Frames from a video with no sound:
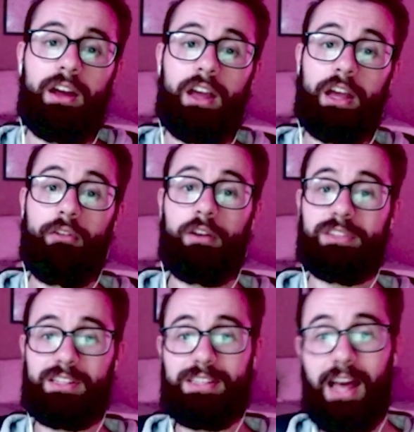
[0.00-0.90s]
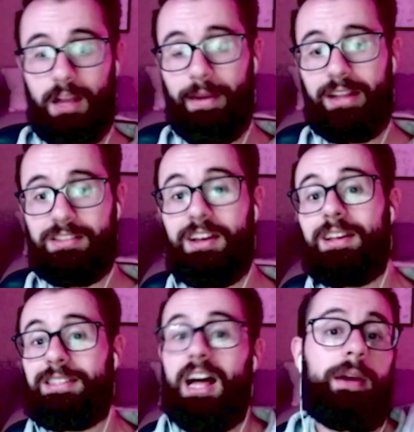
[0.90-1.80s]
it evolves into Salamence,
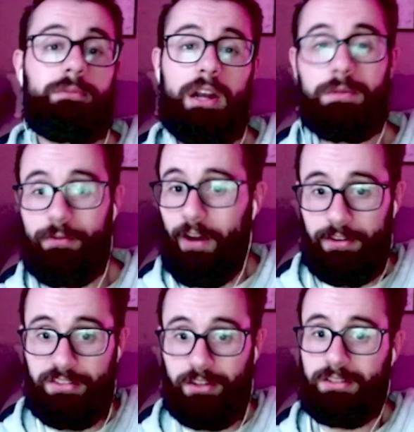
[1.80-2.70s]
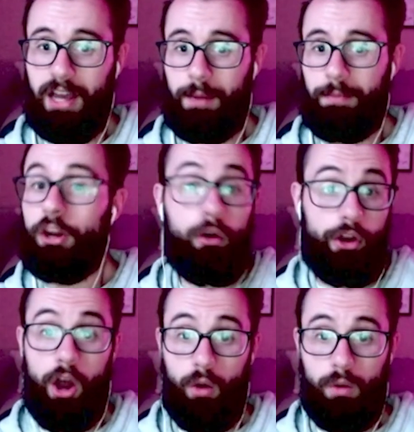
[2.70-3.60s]
Salamence becomes a fire steel type. You don't
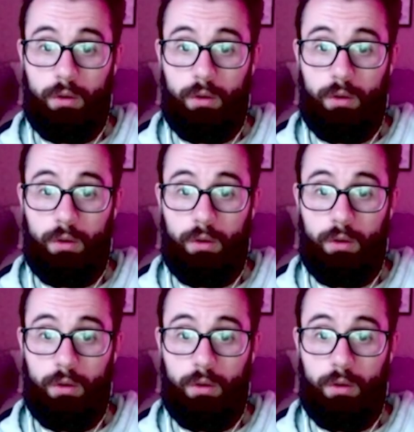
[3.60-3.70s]
know.